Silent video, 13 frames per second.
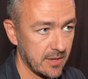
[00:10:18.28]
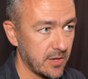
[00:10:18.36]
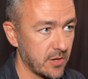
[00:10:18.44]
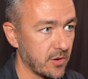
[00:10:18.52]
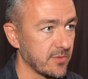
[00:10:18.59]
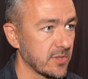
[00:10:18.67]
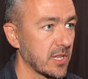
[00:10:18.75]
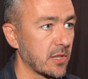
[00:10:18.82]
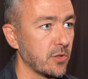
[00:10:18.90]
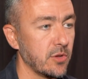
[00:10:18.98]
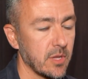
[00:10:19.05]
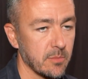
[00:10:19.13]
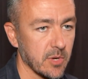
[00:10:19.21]
you know, obviously
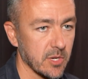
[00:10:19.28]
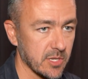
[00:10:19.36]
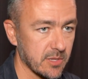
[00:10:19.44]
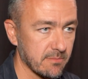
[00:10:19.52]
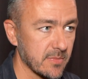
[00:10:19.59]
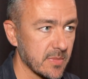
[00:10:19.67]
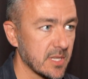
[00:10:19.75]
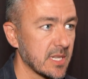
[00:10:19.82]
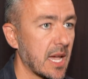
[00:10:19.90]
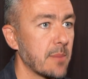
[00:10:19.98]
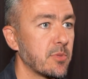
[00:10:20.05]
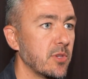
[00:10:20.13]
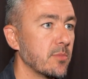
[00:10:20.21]
gluten must
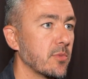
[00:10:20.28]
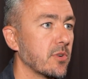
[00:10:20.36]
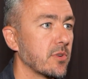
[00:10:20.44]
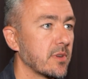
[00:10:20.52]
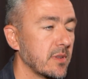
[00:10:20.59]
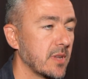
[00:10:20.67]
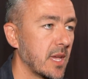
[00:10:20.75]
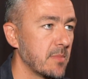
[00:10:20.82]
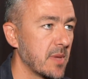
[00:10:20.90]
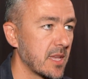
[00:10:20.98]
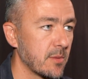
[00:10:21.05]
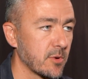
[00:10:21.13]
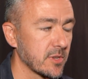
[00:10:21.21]
sap you more and
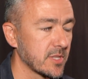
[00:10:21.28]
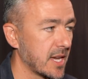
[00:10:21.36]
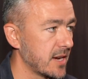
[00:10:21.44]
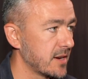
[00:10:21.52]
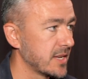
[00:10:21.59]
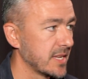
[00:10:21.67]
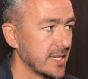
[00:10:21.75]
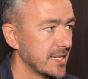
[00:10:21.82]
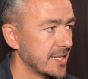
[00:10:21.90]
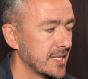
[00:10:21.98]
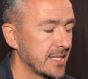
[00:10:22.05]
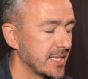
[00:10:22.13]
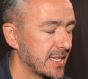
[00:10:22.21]
make you more tired.
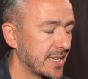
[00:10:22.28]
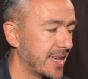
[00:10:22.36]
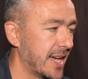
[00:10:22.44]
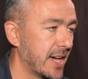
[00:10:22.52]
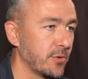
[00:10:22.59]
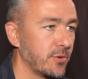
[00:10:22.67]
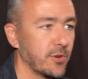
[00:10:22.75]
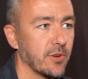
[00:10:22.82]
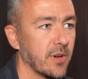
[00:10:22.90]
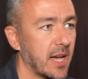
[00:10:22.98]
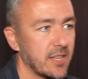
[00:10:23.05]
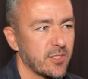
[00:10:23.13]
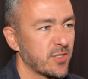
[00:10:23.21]
I don't know.
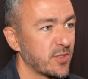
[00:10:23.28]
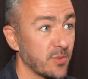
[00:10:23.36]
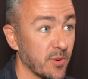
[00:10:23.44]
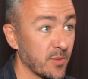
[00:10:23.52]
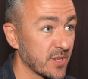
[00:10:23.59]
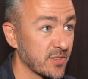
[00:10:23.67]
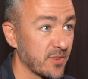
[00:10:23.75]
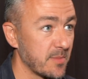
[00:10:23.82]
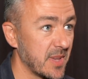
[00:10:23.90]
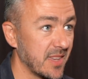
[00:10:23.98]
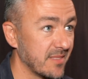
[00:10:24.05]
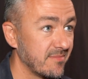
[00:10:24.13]
I just do what works for me.